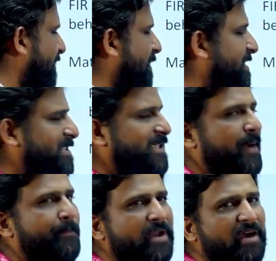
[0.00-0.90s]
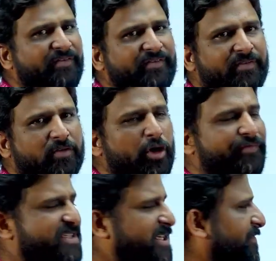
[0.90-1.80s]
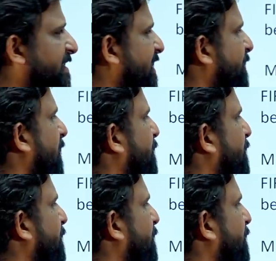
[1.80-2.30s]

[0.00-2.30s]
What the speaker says: that is number of coefficient, whether it may